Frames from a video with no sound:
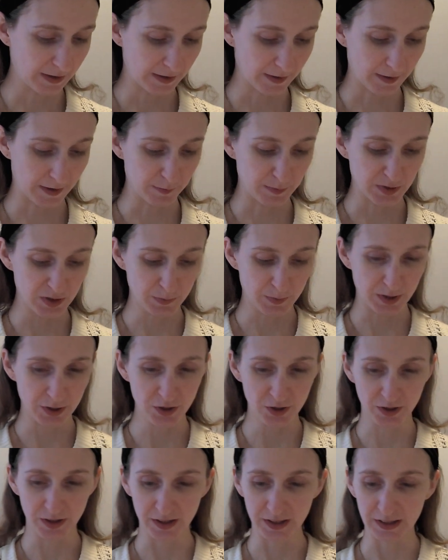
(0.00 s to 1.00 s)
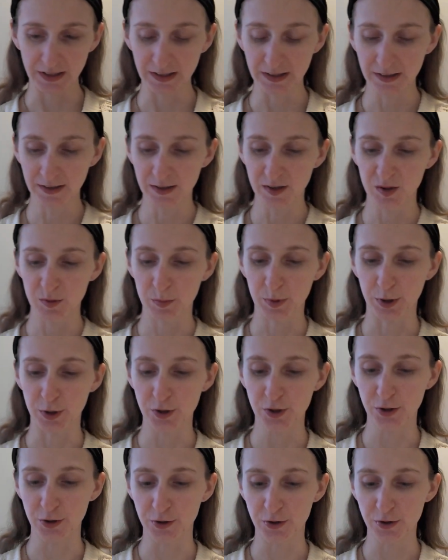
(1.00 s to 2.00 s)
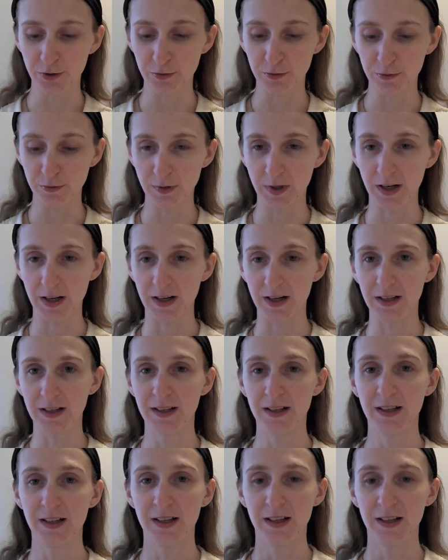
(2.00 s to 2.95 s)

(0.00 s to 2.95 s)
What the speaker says: I'm especially partial to a